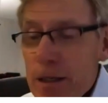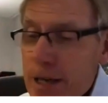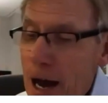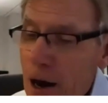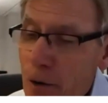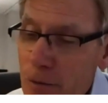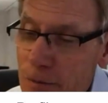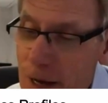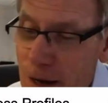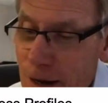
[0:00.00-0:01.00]
Now,
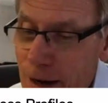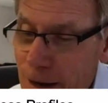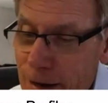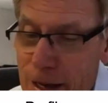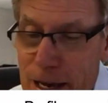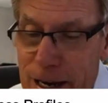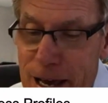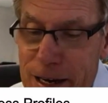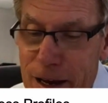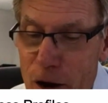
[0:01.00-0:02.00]
in
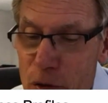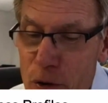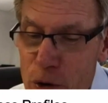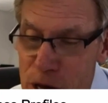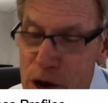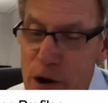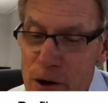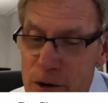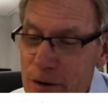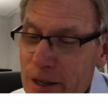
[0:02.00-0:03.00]
any other
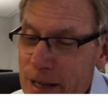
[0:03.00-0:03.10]
year,